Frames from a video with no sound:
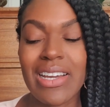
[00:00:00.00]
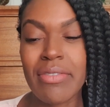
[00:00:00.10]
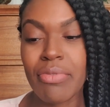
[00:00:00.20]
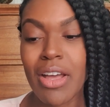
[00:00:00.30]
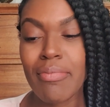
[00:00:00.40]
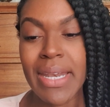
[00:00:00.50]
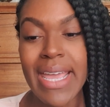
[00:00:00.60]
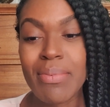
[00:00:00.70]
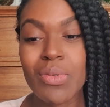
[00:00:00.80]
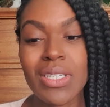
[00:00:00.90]
I've been
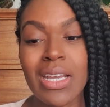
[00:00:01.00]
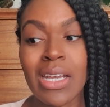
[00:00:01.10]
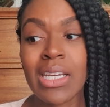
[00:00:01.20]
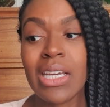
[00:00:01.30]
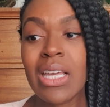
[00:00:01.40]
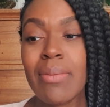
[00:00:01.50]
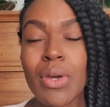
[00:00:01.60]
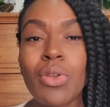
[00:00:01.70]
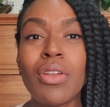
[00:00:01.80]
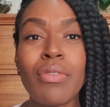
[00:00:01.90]
able to be
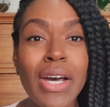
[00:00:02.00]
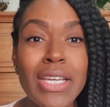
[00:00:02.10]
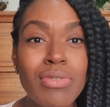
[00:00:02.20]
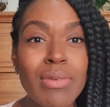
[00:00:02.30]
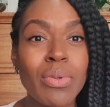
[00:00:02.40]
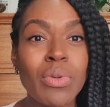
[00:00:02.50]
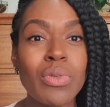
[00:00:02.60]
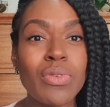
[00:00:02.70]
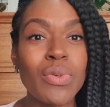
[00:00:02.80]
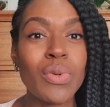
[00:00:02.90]
on an advisory
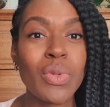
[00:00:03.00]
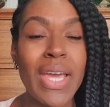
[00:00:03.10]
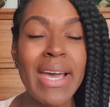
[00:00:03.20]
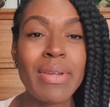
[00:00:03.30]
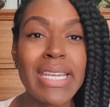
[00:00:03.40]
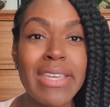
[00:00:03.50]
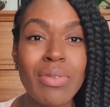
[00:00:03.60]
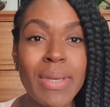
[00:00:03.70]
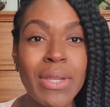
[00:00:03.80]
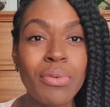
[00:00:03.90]
board for the Howard League
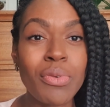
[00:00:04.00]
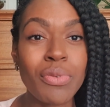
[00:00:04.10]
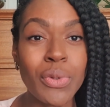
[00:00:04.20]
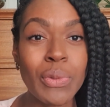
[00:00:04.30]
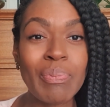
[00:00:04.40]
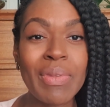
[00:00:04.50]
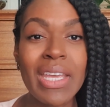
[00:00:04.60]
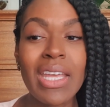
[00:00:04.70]
for Penal Reform,